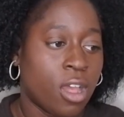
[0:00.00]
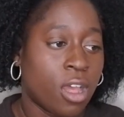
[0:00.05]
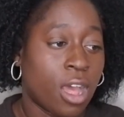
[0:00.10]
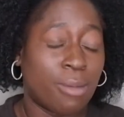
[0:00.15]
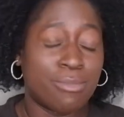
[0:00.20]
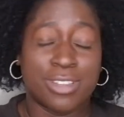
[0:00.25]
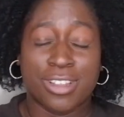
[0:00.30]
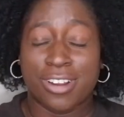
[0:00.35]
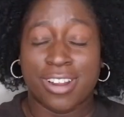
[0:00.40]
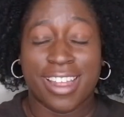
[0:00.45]

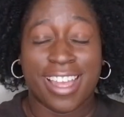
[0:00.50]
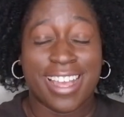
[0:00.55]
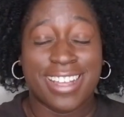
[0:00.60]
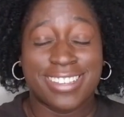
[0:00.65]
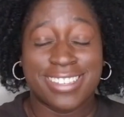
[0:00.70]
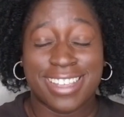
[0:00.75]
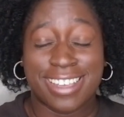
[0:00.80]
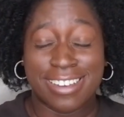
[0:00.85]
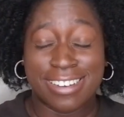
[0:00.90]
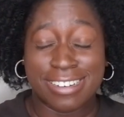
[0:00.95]
i'm sorry
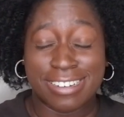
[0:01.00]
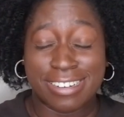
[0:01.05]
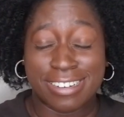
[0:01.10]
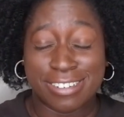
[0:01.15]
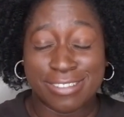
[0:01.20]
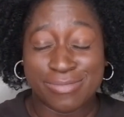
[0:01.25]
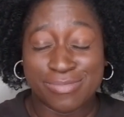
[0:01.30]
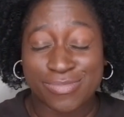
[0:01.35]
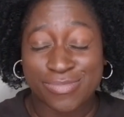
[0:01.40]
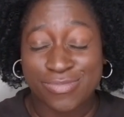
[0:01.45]
as a
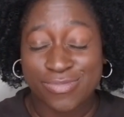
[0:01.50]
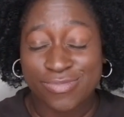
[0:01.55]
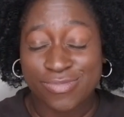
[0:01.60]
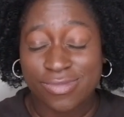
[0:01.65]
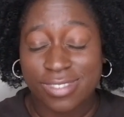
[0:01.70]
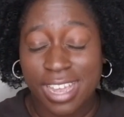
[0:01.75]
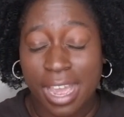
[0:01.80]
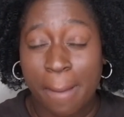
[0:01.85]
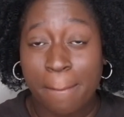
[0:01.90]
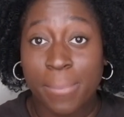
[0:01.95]
um,
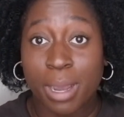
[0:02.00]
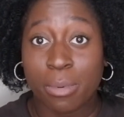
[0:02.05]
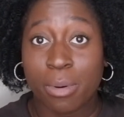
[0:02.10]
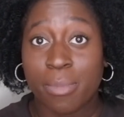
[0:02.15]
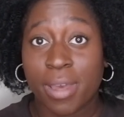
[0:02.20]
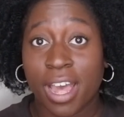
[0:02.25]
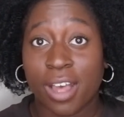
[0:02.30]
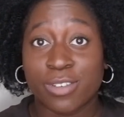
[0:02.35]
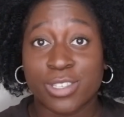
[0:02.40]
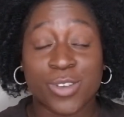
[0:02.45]
bubble
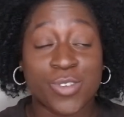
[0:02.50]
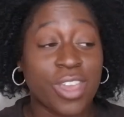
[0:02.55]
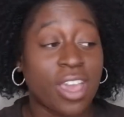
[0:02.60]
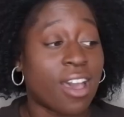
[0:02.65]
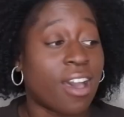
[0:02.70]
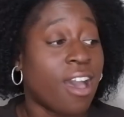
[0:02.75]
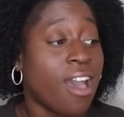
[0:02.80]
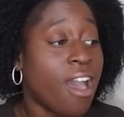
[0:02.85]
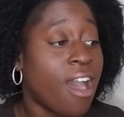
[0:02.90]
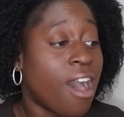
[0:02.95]
bath so yeah